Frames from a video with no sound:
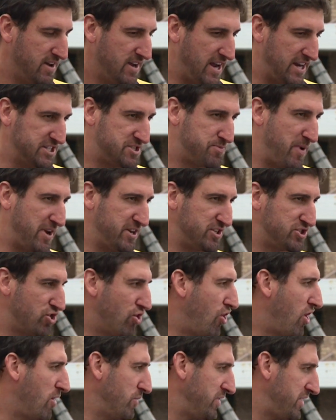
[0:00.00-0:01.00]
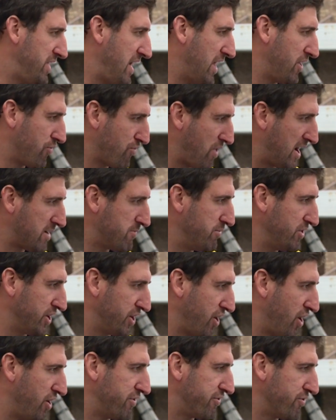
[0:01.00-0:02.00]
and spend time with the other ruckman and
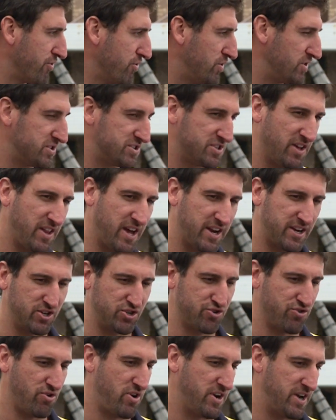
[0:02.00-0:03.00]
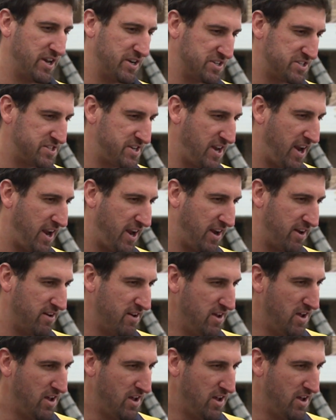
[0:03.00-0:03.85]
go through it so they can try and understand,